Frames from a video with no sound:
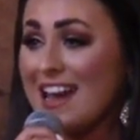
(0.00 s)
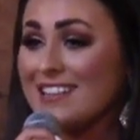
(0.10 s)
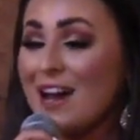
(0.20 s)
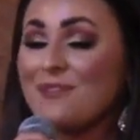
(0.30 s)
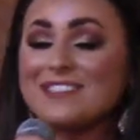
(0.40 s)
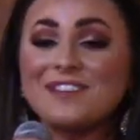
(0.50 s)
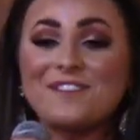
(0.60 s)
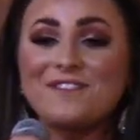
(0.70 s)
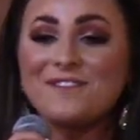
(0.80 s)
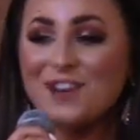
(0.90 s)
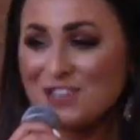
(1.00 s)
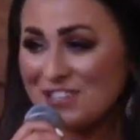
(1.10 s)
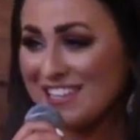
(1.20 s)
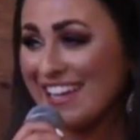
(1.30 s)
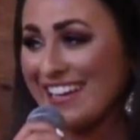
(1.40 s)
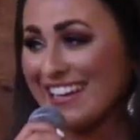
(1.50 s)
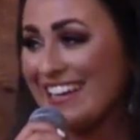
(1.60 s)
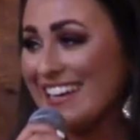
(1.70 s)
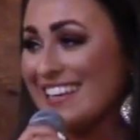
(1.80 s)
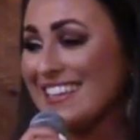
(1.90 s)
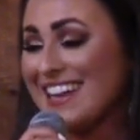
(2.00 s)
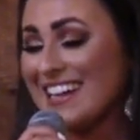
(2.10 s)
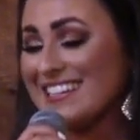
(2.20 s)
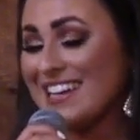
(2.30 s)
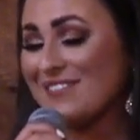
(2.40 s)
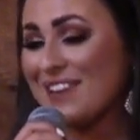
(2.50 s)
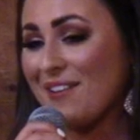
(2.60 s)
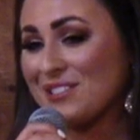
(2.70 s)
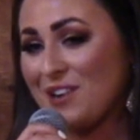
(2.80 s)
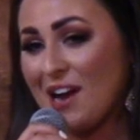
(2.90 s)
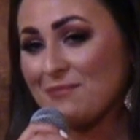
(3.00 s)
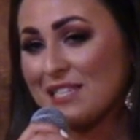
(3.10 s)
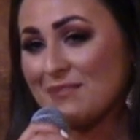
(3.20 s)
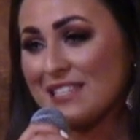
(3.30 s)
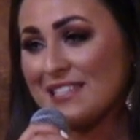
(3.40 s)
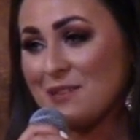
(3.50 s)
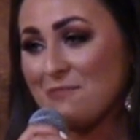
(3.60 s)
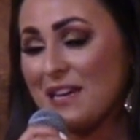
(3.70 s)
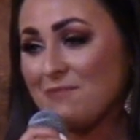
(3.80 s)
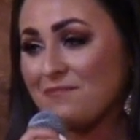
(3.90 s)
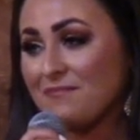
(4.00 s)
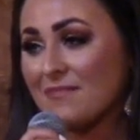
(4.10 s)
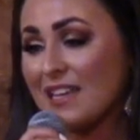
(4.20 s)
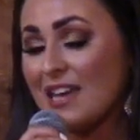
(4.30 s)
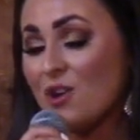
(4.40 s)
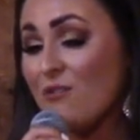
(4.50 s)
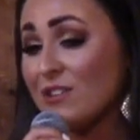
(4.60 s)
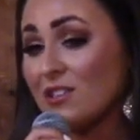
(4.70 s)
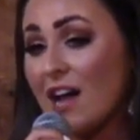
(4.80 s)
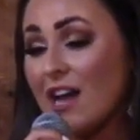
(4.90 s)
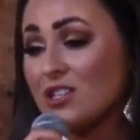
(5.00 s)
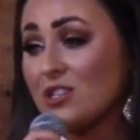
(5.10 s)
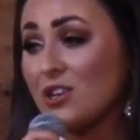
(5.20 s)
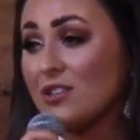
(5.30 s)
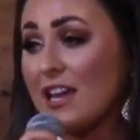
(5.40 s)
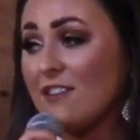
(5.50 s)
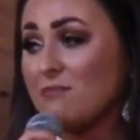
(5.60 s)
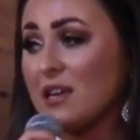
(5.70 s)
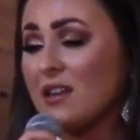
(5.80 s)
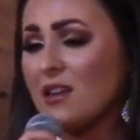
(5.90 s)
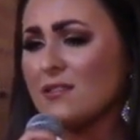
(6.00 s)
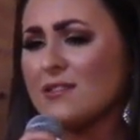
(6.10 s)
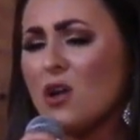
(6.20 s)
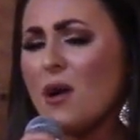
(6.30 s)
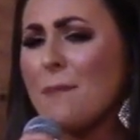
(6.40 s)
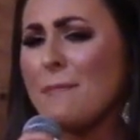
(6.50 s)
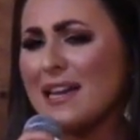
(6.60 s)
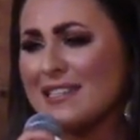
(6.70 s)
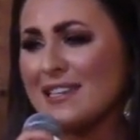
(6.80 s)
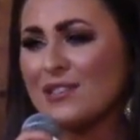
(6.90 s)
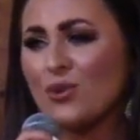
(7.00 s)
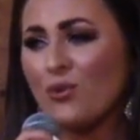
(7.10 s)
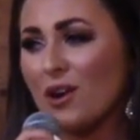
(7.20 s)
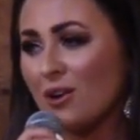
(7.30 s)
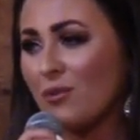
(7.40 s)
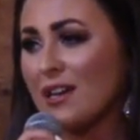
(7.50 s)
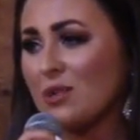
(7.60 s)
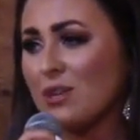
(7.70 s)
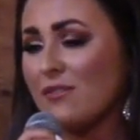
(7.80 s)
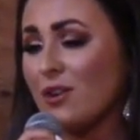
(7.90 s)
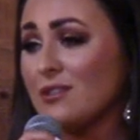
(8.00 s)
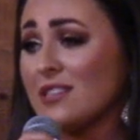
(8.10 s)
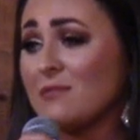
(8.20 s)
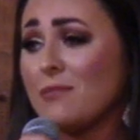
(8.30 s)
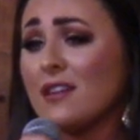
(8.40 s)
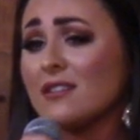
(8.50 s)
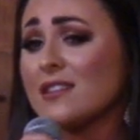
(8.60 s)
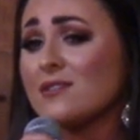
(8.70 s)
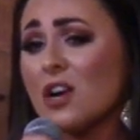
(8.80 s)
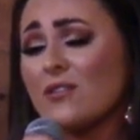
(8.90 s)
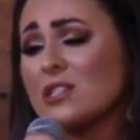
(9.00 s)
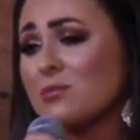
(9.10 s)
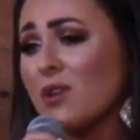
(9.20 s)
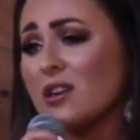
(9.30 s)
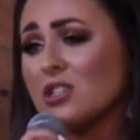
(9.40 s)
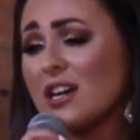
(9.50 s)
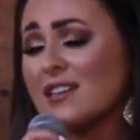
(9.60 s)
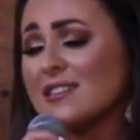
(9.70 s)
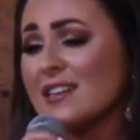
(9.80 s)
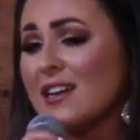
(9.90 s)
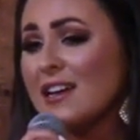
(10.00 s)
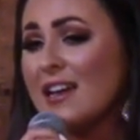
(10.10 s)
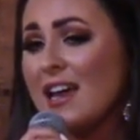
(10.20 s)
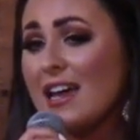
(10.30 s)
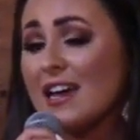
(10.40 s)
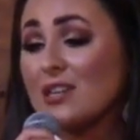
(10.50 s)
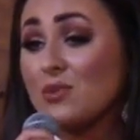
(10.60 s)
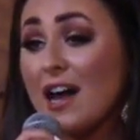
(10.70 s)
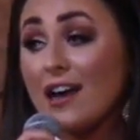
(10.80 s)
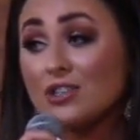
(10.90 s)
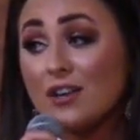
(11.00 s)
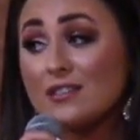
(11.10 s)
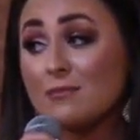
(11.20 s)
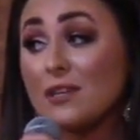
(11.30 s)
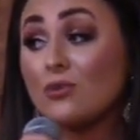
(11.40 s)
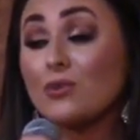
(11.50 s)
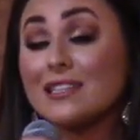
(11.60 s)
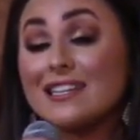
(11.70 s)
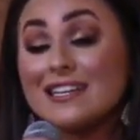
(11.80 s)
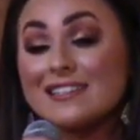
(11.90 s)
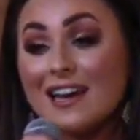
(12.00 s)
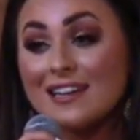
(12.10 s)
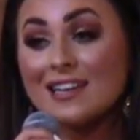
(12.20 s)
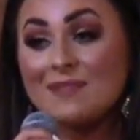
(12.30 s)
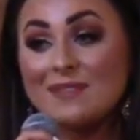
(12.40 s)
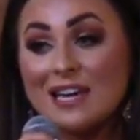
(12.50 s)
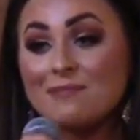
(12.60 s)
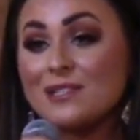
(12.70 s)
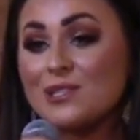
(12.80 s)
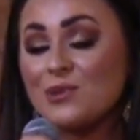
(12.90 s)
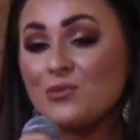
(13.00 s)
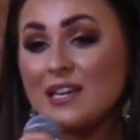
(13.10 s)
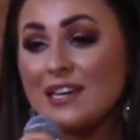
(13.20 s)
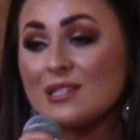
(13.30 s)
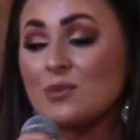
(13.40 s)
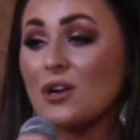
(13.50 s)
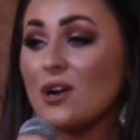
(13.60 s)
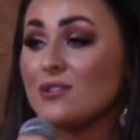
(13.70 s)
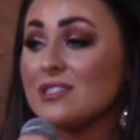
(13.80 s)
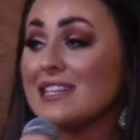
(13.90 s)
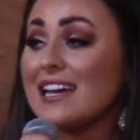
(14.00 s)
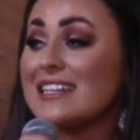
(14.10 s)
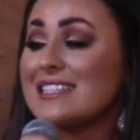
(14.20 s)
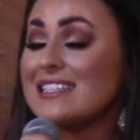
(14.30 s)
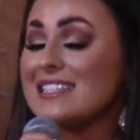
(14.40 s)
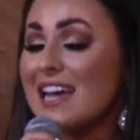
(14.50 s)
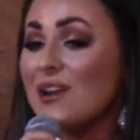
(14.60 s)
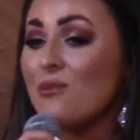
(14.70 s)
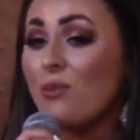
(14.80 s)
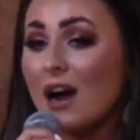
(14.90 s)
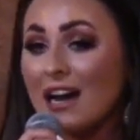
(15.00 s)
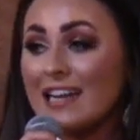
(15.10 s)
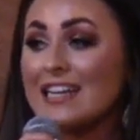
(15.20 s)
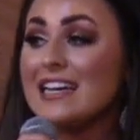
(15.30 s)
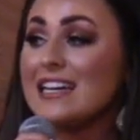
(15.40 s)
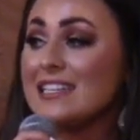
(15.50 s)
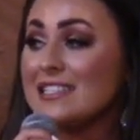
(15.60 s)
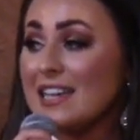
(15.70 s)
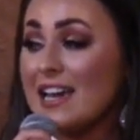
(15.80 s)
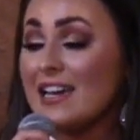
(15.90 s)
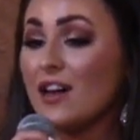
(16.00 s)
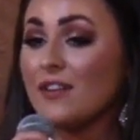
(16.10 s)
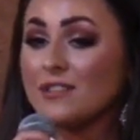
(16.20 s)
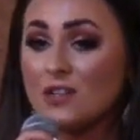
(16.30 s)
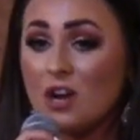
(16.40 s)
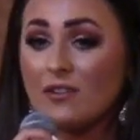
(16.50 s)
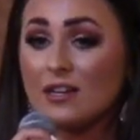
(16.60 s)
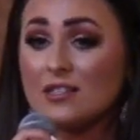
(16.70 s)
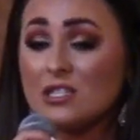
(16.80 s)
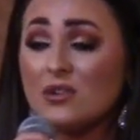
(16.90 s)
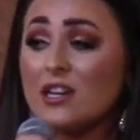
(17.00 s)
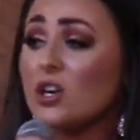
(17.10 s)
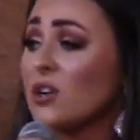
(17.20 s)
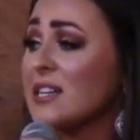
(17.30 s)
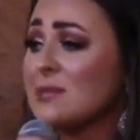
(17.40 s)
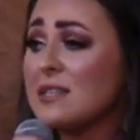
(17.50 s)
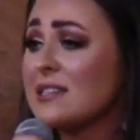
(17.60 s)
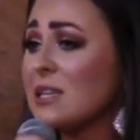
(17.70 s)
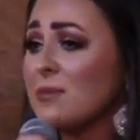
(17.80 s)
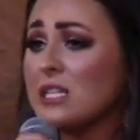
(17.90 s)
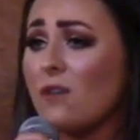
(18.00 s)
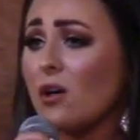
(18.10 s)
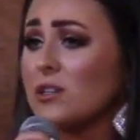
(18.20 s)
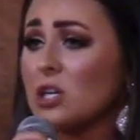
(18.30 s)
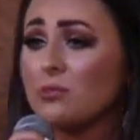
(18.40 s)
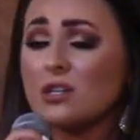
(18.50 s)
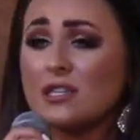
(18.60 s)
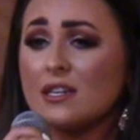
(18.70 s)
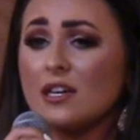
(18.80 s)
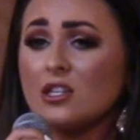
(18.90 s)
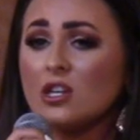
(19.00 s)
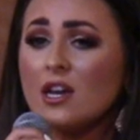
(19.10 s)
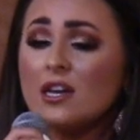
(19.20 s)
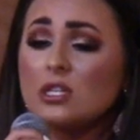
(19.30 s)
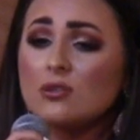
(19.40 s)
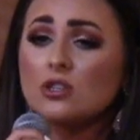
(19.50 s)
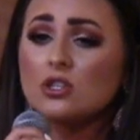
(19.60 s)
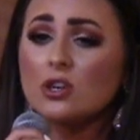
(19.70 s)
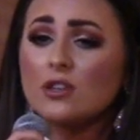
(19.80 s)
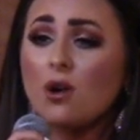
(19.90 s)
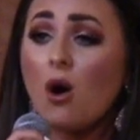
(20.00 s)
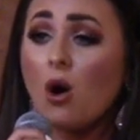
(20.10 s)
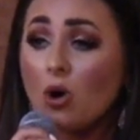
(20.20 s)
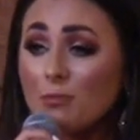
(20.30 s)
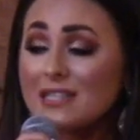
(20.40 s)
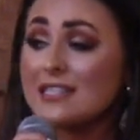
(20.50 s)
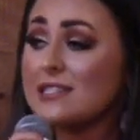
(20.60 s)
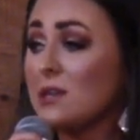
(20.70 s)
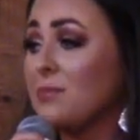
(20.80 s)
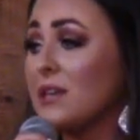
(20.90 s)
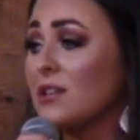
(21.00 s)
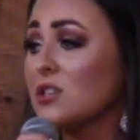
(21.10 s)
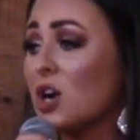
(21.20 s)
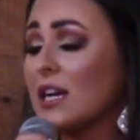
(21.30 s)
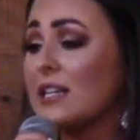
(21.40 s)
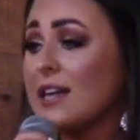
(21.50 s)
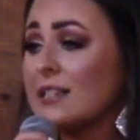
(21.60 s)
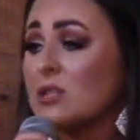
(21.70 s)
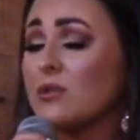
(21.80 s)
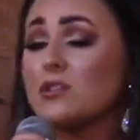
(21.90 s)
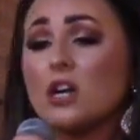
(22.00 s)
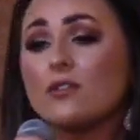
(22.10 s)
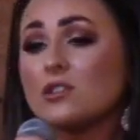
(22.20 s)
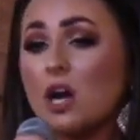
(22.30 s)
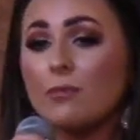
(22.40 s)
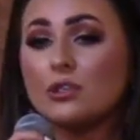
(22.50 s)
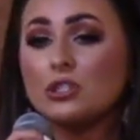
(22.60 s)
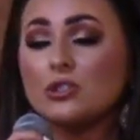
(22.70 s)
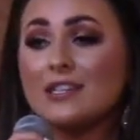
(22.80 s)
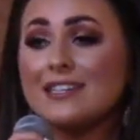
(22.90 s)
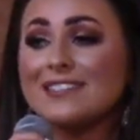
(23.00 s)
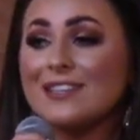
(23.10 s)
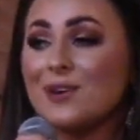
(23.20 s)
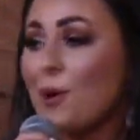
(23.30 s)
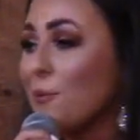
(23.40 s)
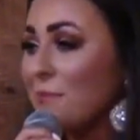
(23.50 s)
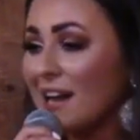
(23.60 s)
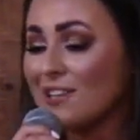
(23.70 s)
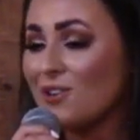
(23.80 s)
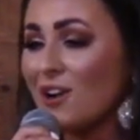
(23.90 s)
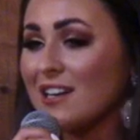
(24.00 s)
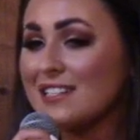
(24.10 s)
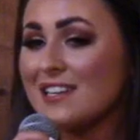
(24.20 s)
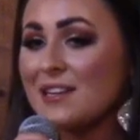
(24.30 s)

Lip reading: And that was the first thing that I did when I was Crown Miss Mississippi. And over the last year, they have been so amazing to work with. We have hosted monthly service projects, and we actually have something really exciting coming up in 2 weeks. We are hosting a statewide day of service to increase Mississippi's volunteer percentage, to ensure that all Mississippians are connected with service opportunities in their own backyards.